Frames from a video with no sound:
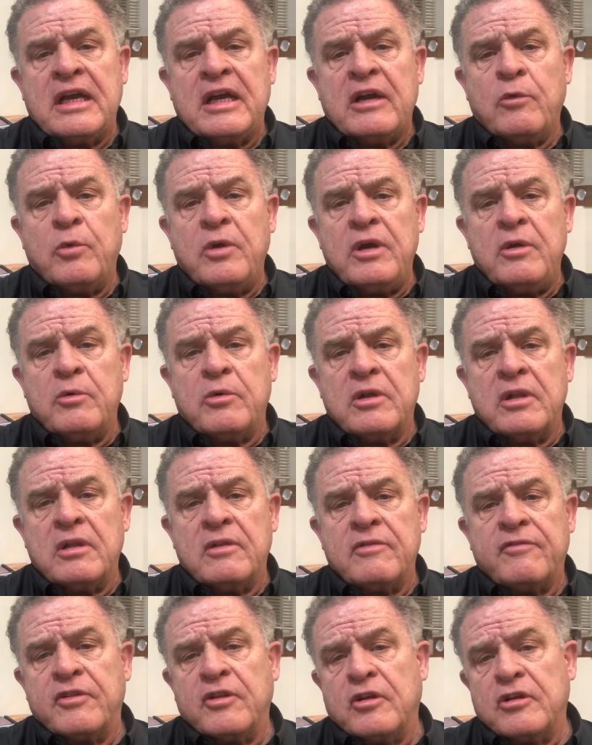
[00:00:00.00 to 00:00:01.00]
we will,
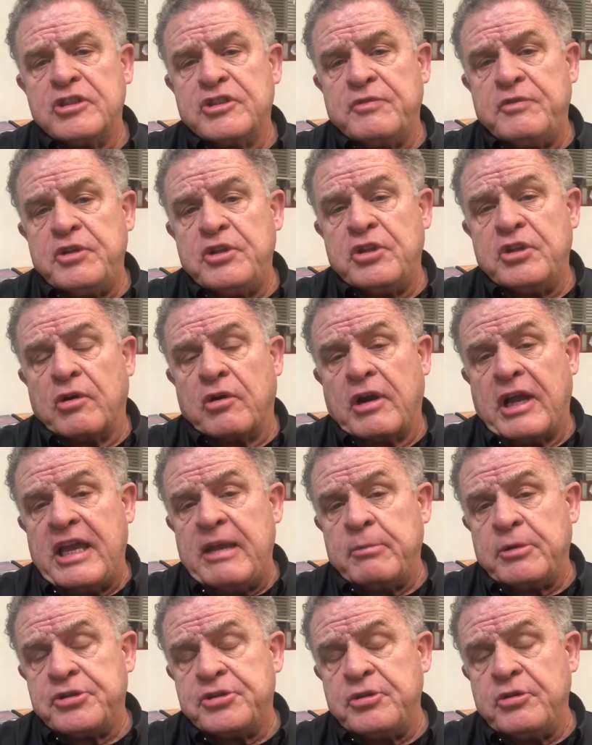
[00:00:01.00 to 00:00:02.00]
for those of you that are
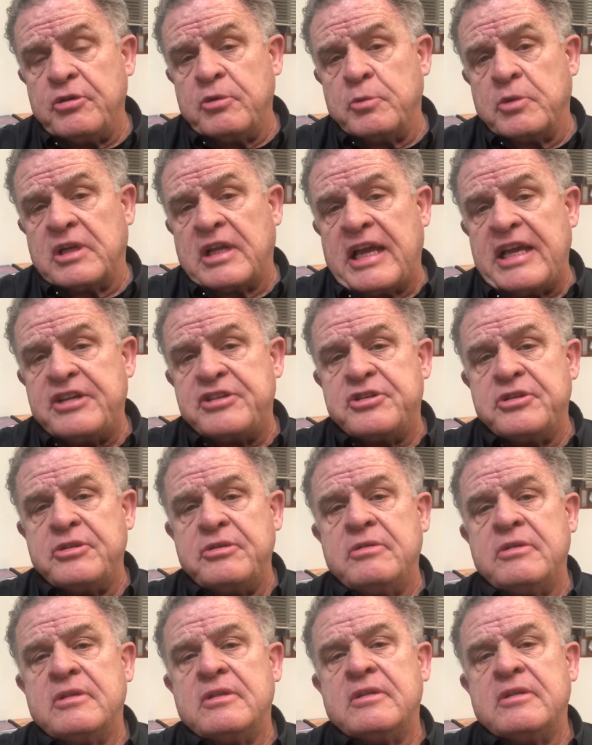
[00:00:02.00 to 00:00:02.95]
able to and would like to,